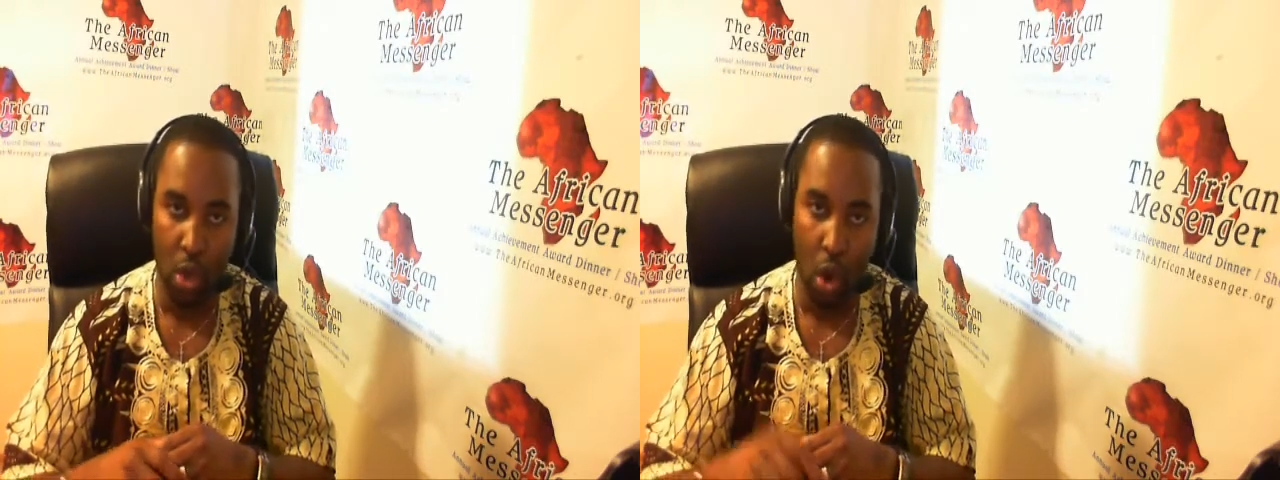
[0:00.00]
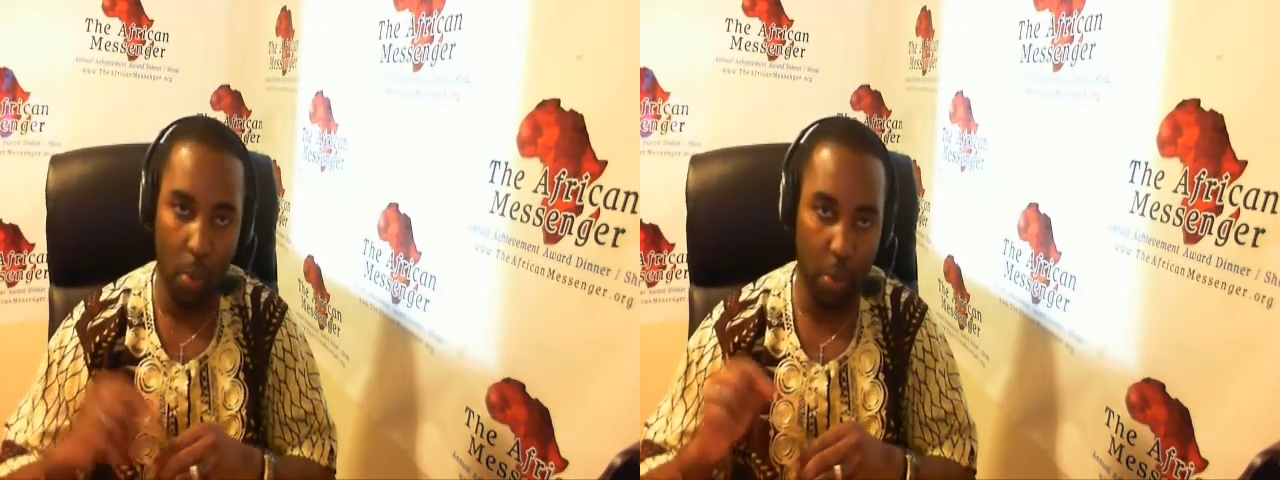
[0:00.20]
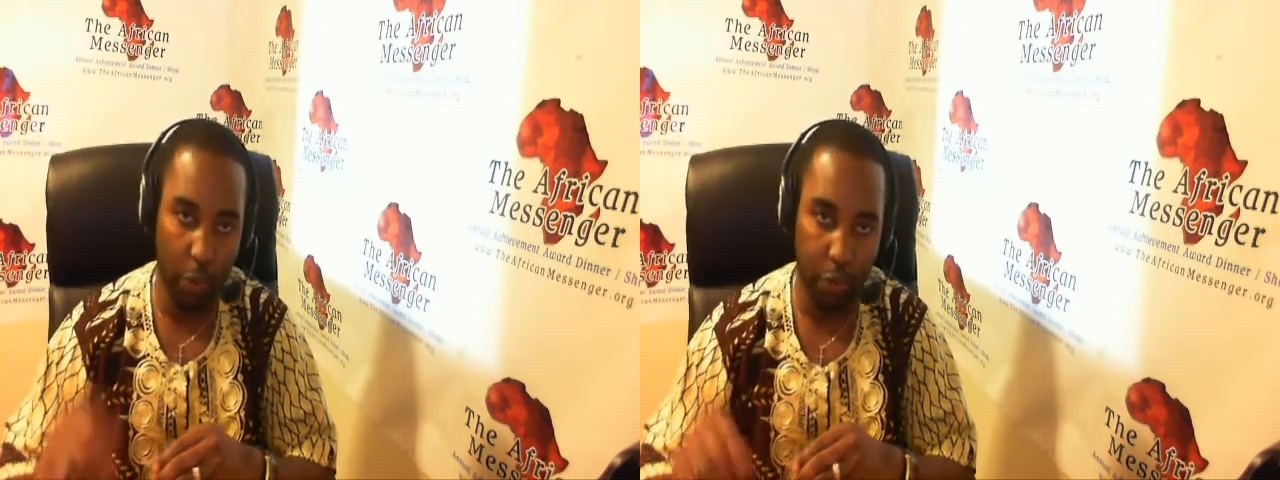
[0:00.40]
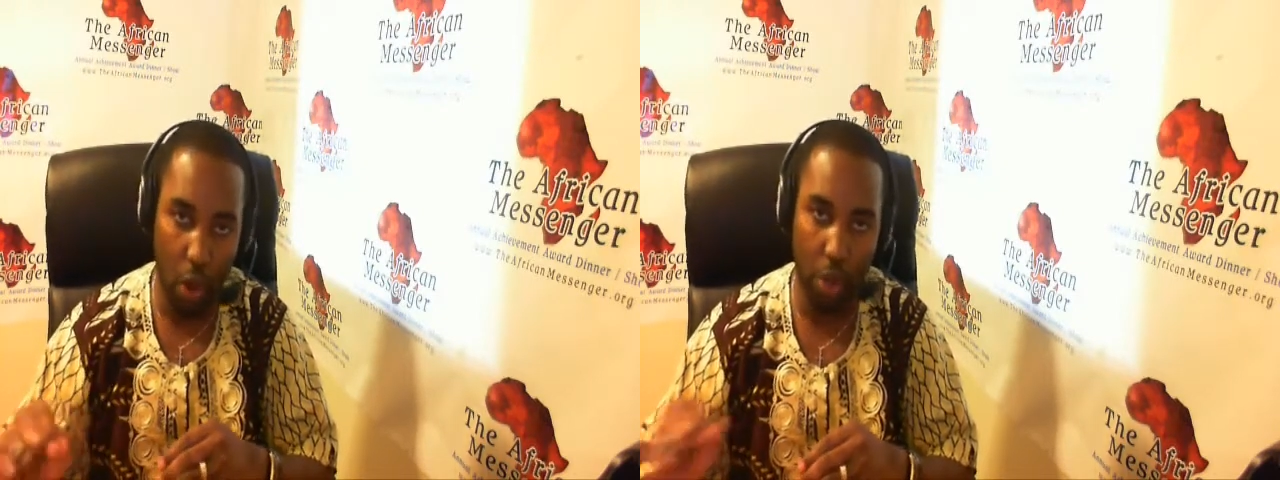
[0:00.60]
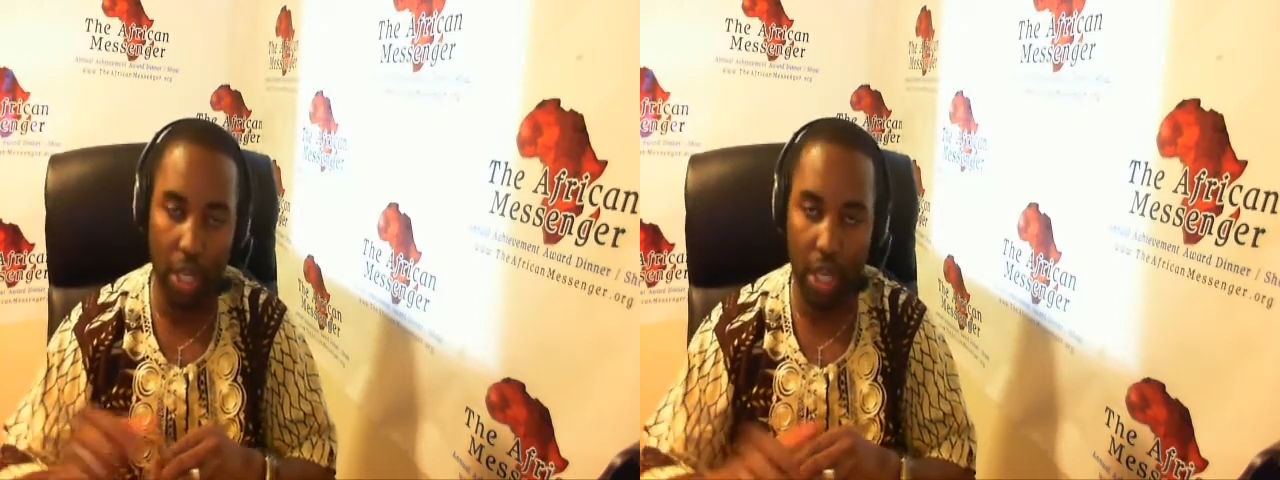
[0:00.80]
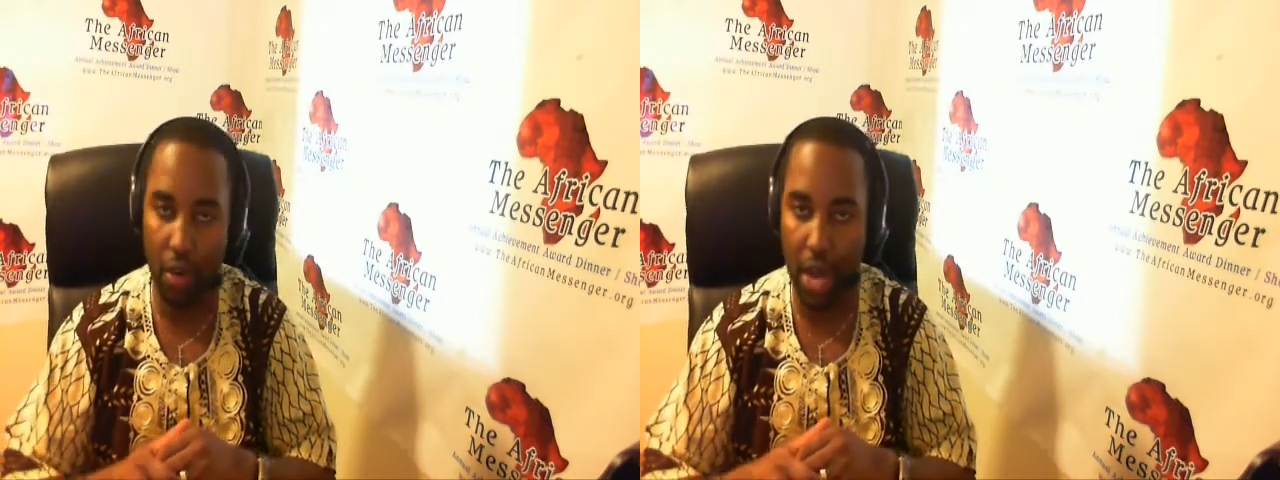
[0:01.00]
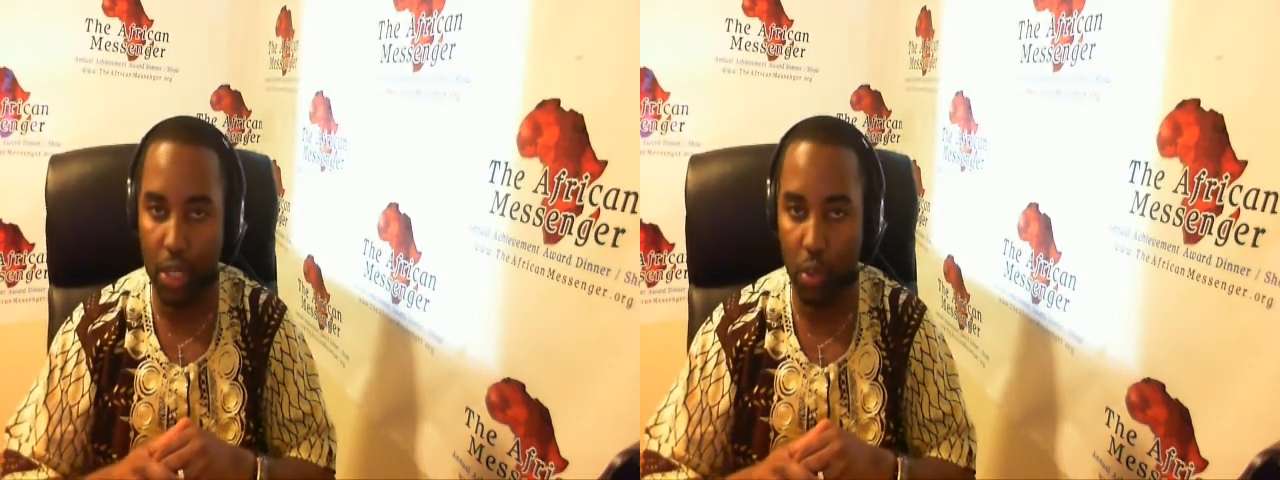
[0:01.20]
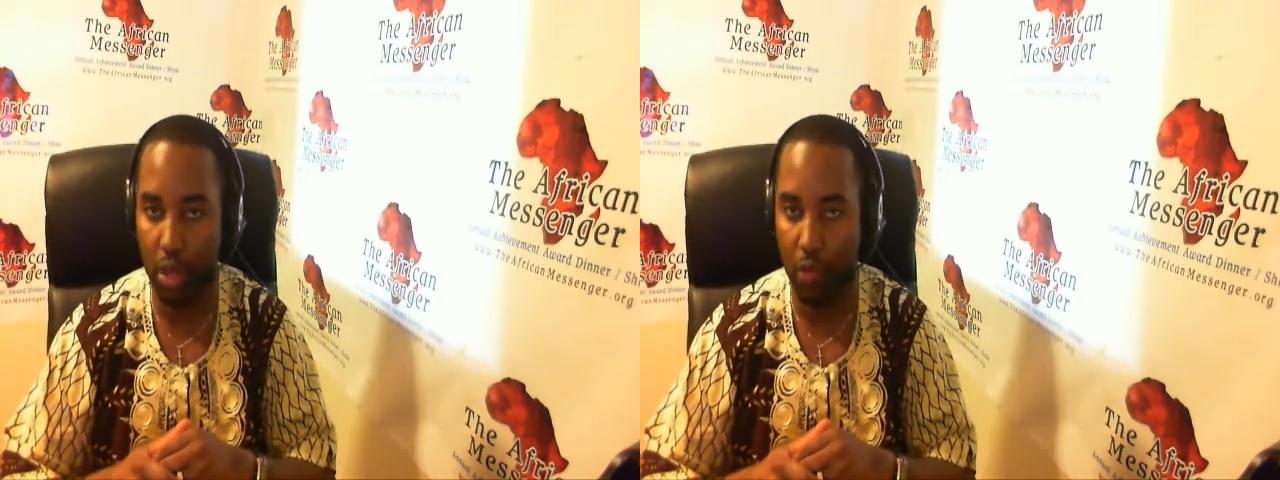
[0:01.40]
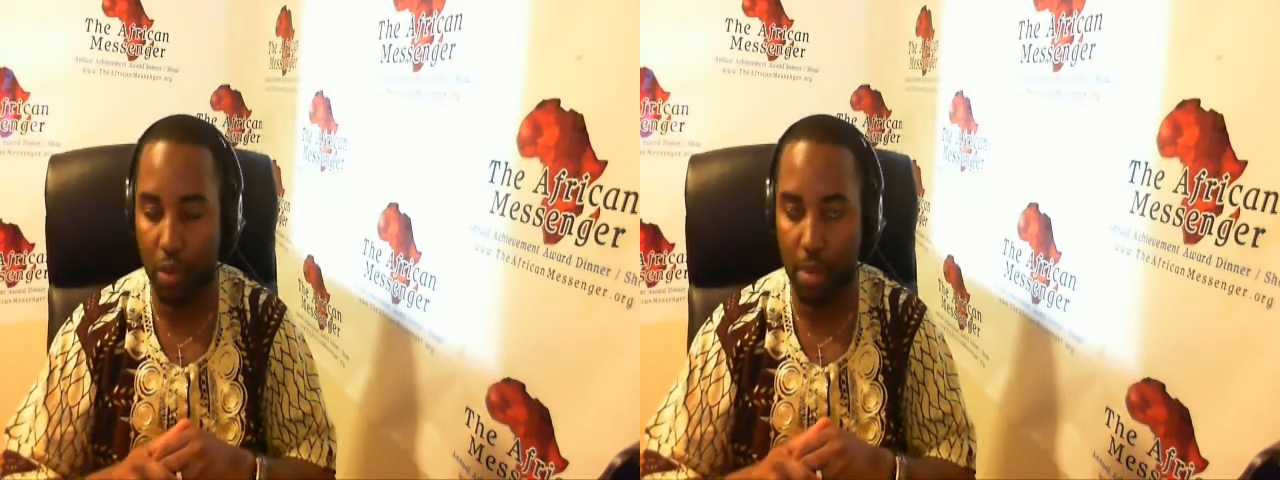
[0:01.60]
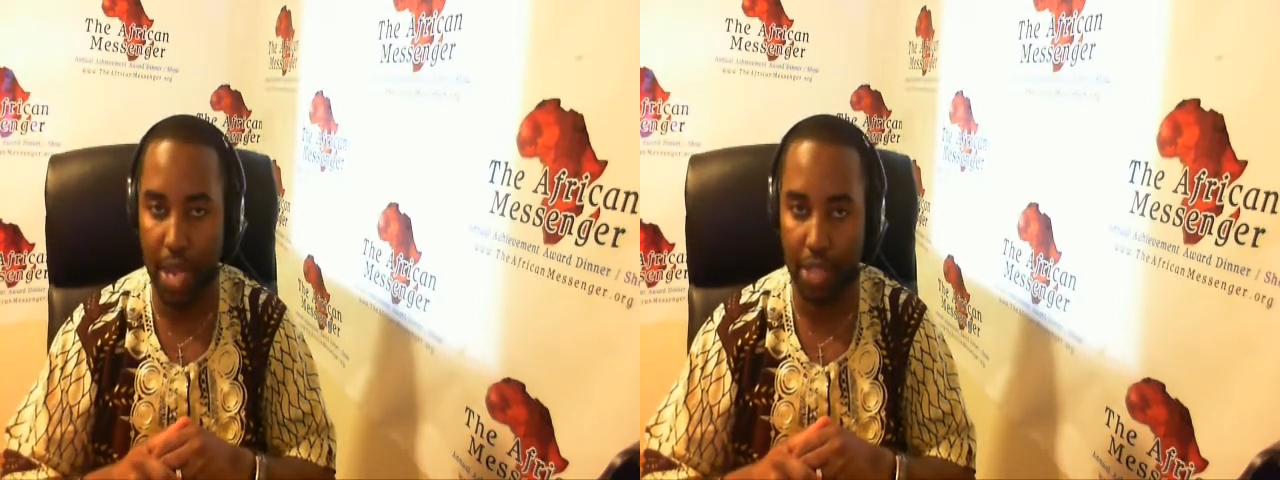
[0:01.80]
or before they graduate
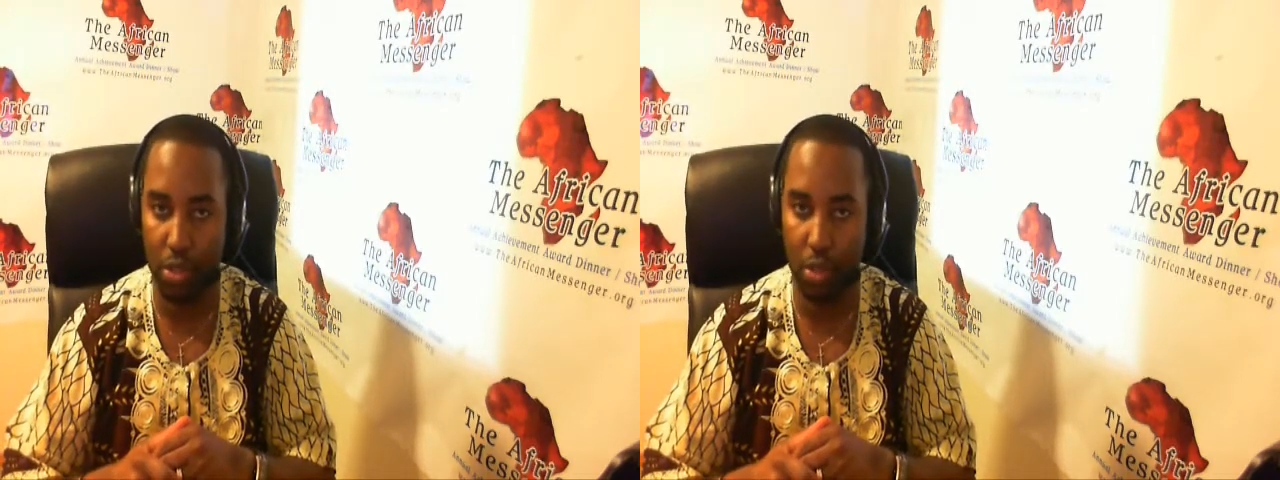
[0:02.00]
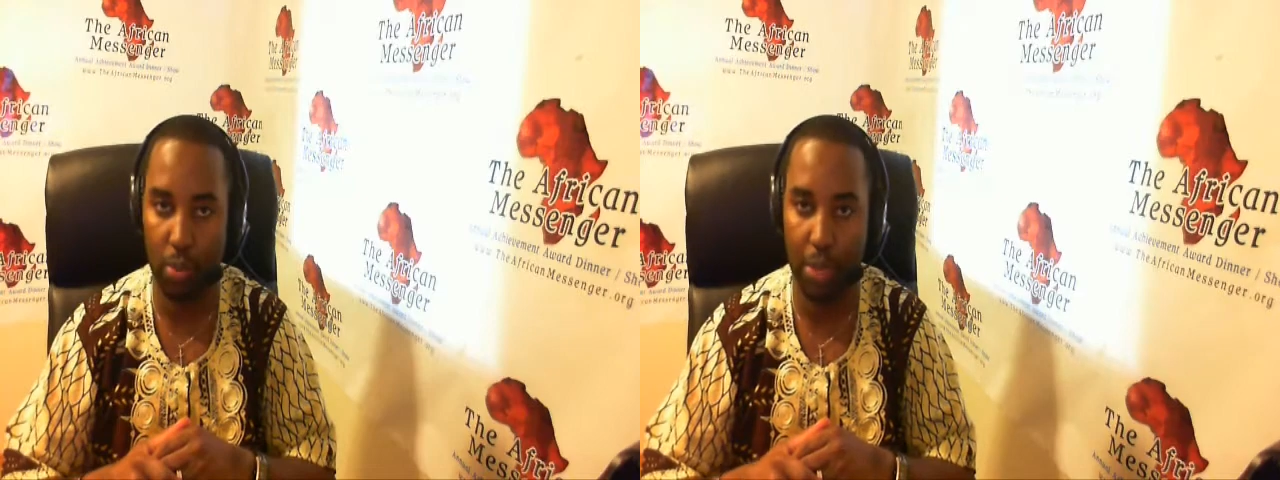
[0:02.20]
from high school,